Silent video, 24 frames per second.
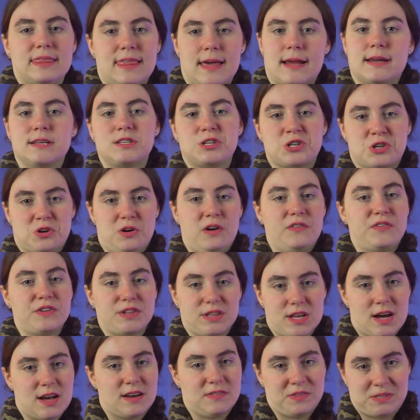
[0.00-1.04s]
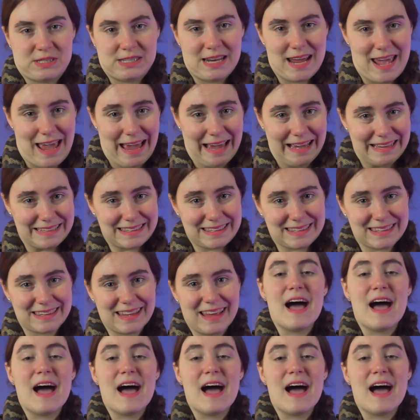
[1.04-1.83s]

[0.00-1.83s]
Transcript: that is true of a lot of snakes.